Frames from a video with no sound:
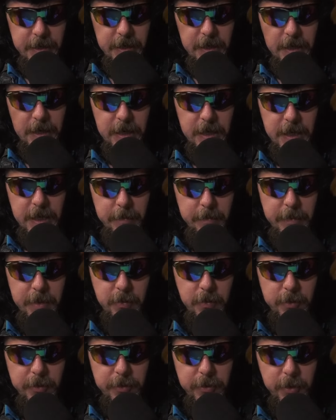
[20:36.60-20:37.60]
Hit me
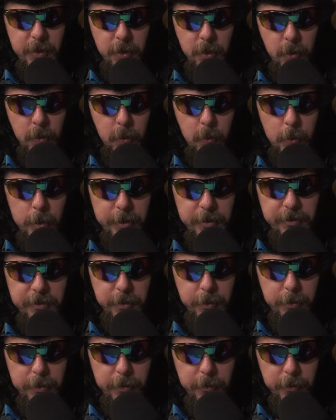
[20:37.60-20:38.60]
with your 1,
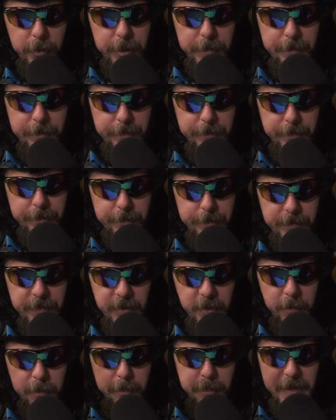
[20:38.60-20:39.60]
2, 3.
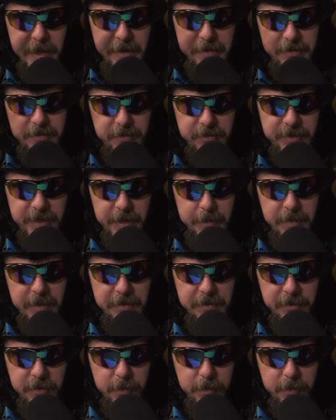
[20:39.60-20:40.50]
Your best, second best, third.